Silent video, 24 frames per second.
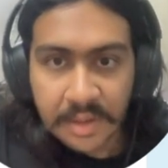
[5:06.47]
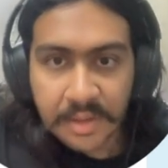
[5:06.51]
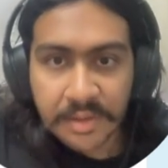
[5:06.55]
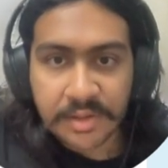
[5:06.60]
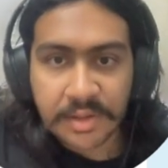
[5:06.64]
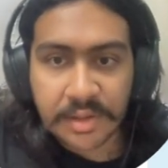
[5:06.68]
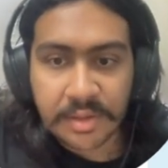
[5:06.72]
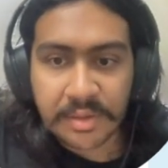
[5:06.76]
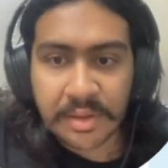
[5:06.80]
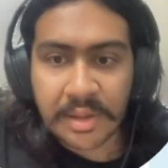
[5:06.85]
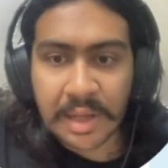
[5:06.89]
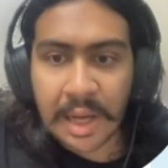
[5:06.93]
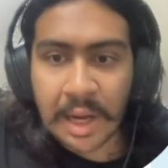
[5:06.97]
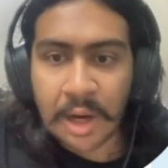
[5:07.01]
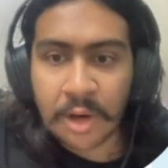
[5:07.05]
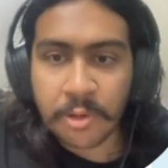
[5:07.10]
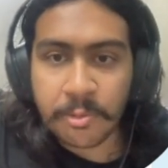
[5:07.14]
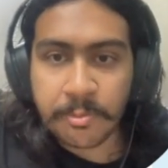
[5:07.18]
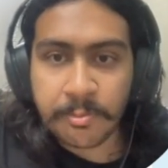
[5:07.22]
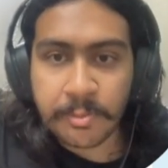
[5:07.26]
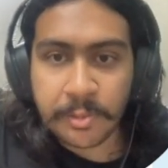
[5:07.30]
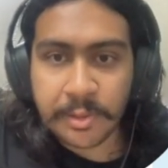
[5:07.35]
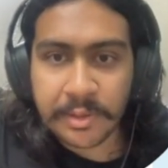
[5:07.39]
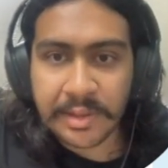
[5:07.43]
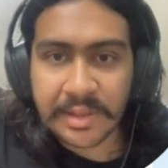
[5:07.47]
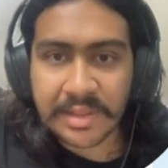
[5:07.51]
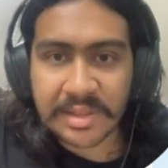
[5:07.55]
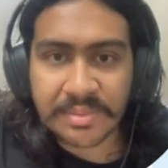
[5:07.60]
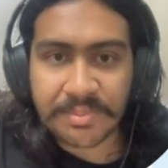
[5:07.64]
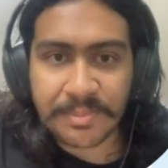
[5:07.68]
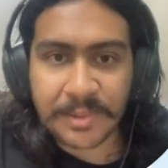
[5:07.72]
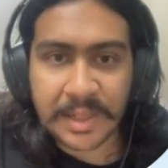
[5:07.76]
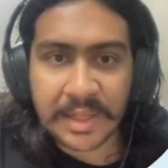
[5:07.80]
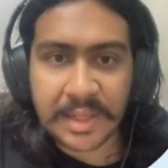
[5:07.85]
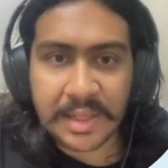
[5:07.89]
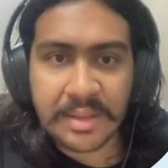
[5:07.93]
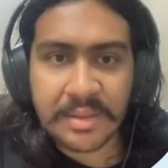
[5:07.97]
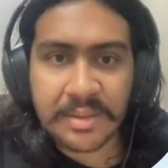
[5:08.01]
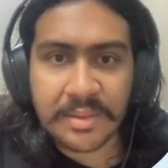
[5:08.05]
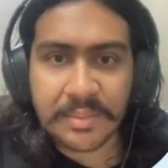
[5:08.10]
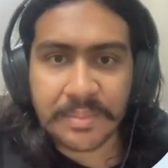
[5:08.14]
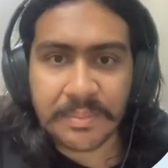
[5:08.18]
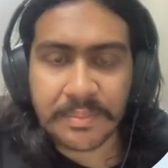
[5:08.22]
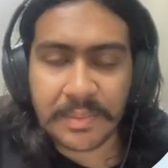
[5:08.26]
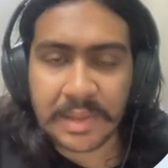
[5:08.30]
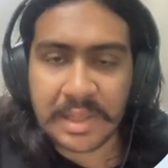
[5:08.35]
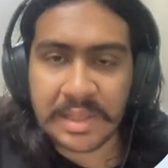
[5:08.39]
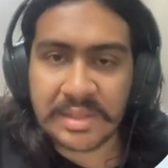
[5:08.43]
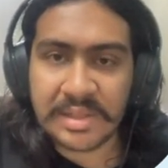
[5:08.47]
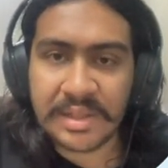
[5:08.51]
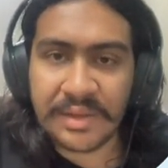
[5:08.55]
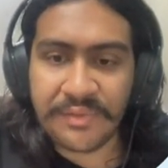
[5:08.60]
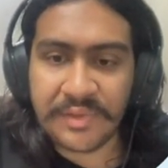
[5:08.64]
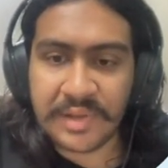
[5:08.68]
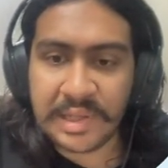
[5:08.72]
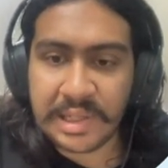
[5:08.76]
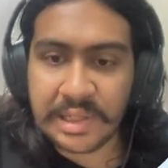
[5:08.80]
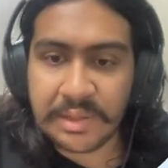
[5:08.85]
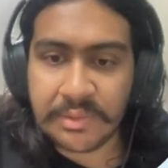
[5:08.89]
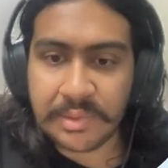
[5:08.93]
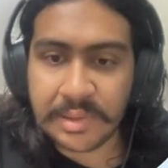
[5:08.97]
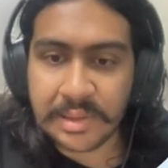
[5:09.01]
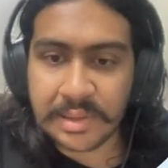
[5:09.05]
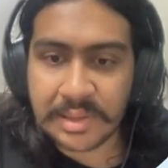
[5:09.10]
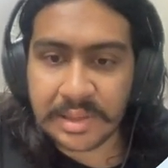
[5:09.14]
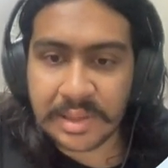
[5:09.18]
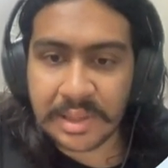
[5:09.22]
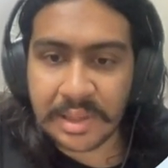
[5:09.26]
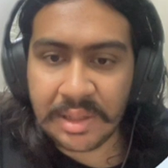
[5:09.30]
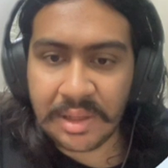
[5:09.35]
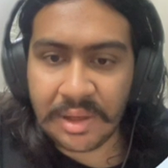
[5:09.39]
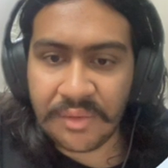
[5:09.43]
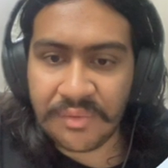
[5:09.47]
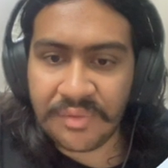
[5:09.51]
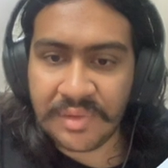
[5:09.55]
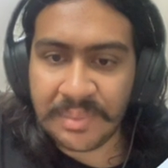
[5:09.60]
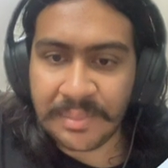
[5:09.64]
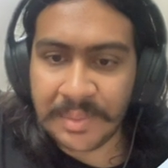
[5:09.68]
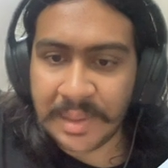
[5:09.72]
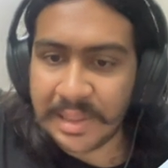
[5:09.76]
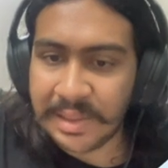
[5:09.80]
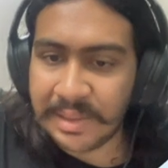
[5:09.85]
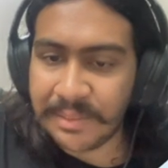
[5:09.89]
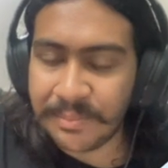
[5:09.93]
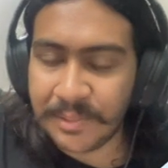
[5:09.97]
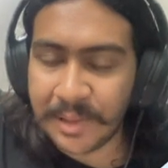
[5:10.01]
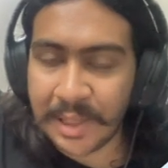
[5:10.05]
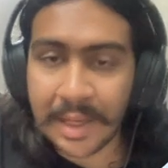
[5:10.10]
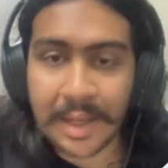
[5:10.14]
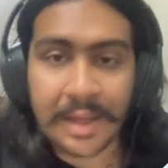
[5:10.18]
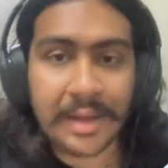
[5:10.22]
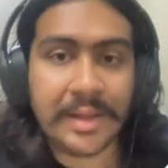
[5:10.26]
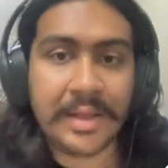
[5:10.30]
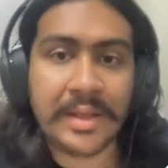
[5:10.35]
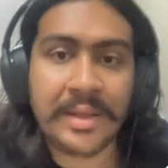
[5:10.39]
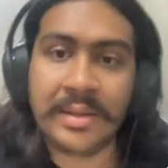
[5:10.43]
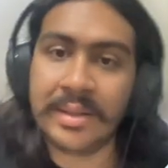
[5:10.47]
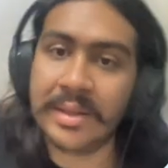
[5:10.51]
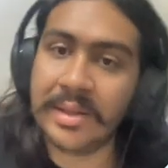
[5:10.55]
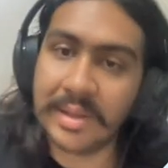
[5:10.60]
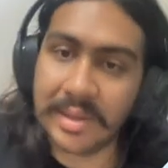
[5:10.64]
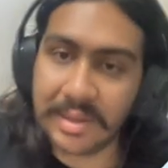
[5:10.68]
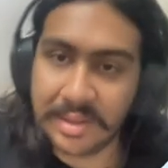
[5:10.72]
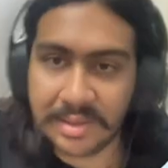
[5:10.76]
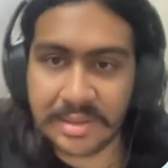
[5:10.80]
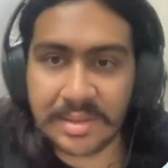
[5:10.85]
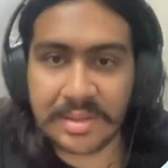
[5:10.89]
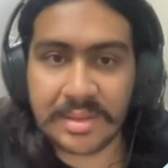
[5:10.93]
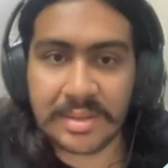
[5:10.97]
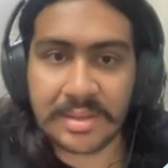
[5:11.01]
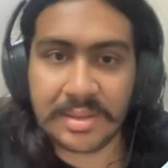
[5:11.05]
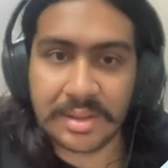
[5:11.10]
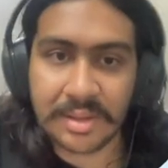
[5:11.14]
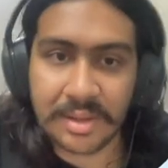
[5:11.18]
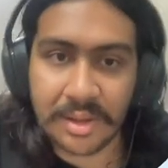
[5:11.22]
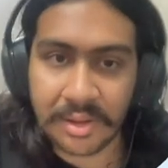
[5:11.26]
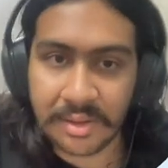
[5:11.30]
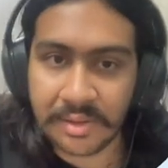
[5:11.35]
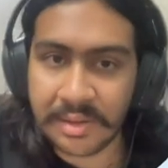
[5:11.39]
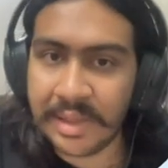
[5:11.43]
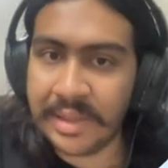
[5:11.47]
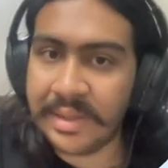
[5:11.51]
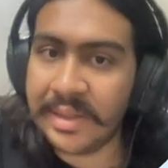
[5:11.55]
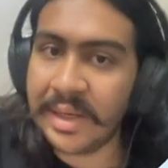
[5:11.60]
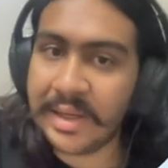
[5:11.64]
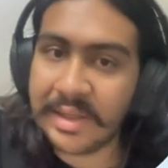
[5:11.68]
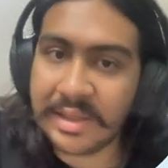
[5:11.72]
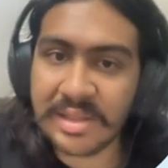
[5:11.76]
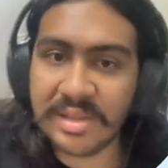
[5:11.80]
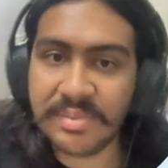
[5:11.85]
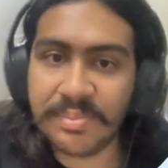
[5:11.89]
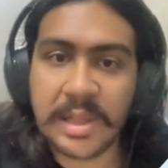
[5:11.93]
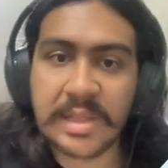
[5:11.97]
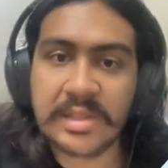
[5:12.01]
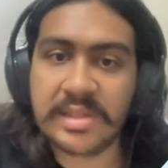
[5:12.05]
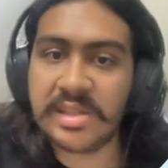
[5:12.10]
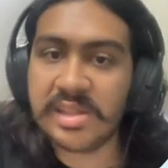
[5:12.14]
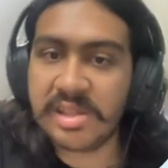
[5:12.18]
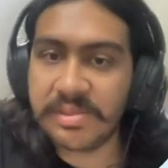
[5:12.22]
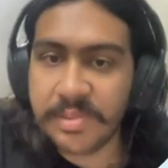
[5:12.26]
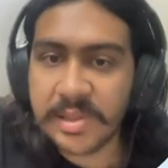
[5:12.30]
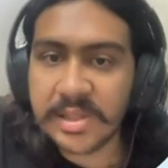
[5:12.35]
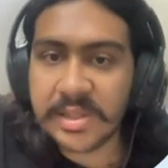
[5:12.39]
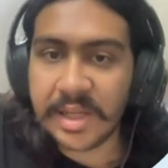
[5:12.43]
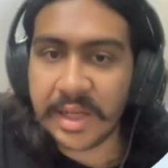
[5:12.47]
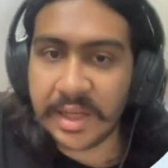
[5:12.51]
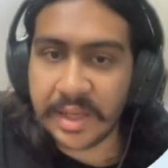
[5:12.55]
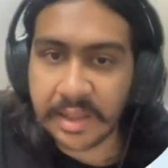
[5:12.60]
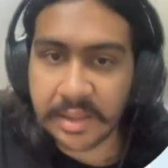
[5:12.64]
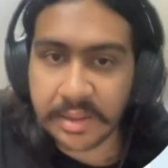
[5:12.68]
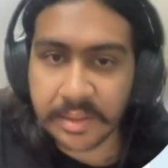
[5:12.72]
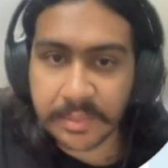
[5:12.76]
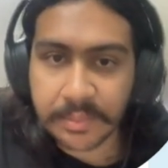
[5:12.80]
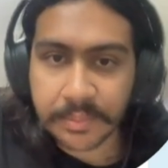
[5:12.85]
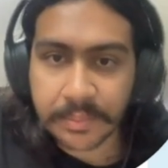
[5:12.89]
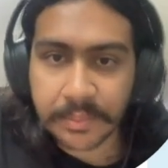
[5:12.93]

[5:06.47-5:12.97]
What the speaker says: So the output displayed is the frequency of the multiplier in hertz. Alright, that is pulses per second.